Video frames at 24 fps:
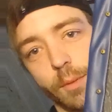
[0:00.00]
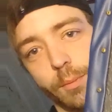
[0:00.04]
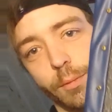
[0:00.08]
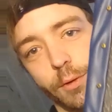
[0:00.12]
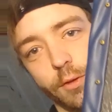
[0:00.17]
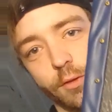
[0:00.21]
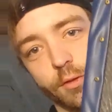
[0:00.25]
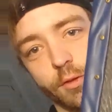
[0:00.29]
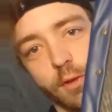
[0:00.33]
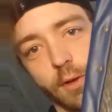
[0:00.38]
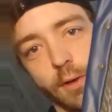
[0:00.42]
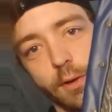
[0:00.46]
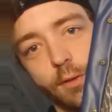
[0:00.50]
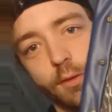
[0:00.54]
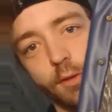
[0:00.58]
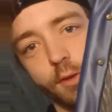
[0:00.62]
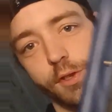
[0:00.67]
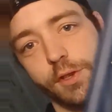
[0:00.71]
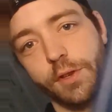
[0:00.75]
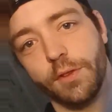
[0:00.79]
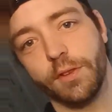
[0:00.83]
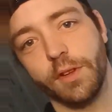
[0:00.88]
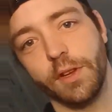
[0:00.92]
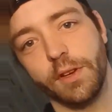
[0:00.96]
couple of screws,
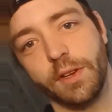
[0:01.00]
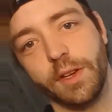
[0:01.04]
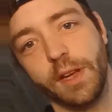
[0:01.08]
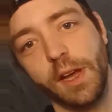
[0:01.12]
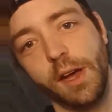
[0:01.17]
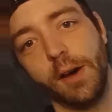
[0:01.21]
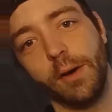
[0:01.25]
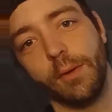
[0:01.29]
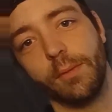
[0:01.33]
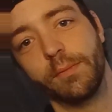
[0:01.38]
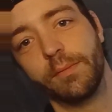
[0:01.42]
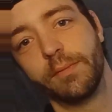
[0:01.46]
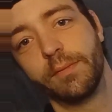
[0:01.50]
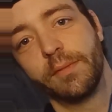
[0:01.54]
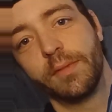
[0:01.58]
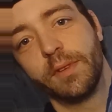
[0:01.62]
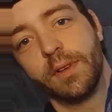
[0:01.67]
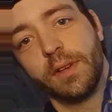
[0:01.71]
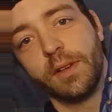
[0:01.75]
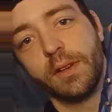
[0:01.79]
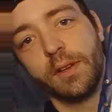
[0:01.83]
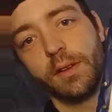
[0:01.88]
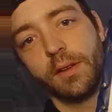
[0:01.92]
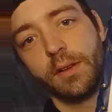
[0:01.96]
and she's good to go.
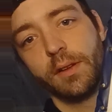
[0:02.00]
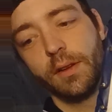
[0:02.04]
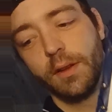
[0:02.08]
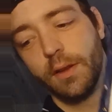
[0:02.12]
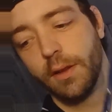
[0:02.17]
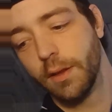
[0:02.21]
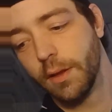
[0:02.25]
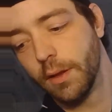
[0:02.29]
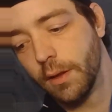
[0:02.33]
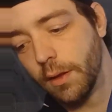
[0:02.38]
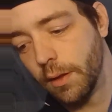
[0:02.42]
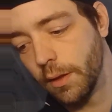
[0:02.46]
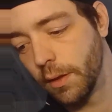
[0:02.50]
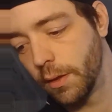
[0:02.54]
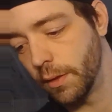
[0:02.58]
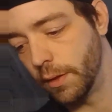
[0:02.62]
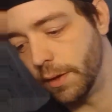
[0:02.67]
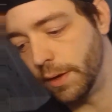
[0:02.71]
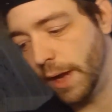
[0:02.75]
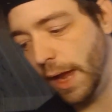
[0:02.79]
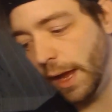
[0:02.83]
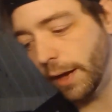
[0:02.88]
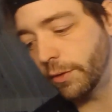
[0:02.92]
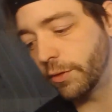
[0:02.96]

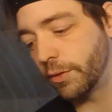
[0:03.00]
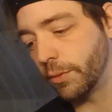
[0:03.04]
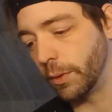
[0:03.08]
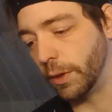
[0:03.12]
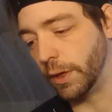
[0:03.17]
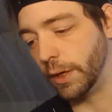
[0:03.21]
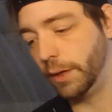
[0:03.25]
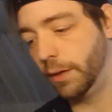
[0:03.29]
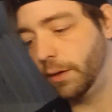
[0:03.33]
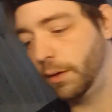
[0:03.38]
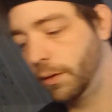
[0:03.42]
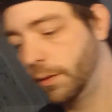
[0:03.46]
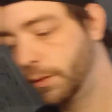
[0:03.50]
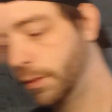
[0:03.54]
The next one